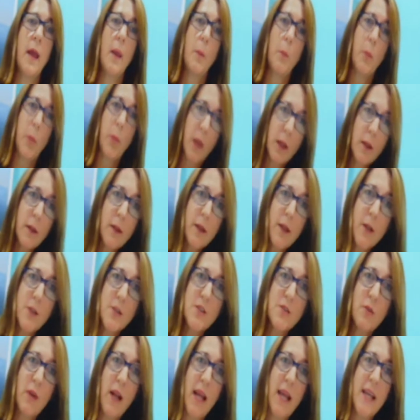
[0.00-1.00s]
build
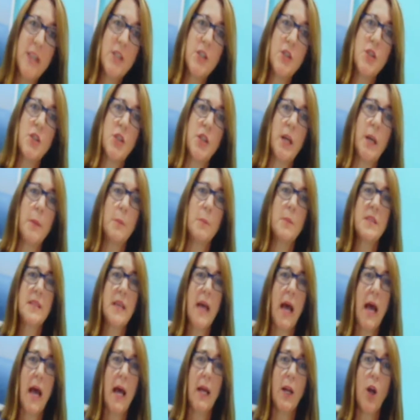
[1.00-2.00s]
those
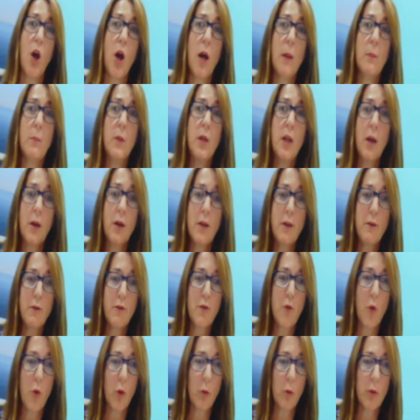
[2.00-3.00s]
relationships. And I'm looking
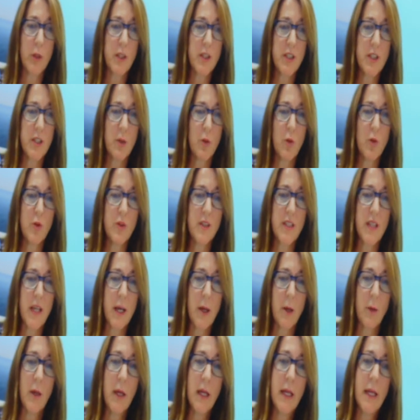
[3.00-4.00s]
forward to
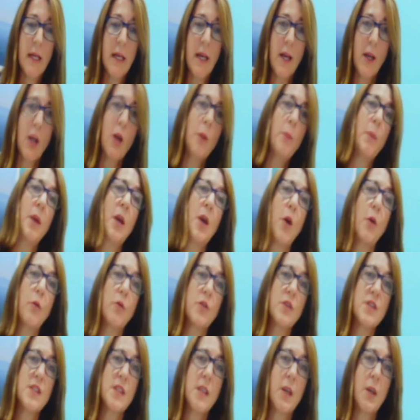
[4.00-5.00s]
also coming
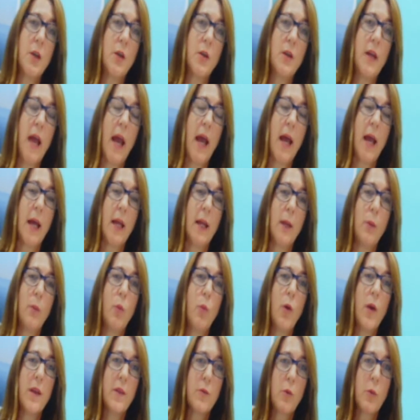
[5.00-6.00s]
over soon
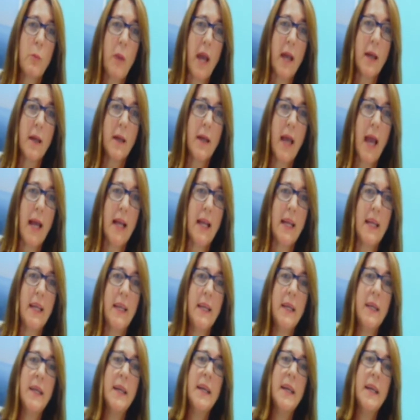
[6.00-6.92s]
and with Rebecca Kelly,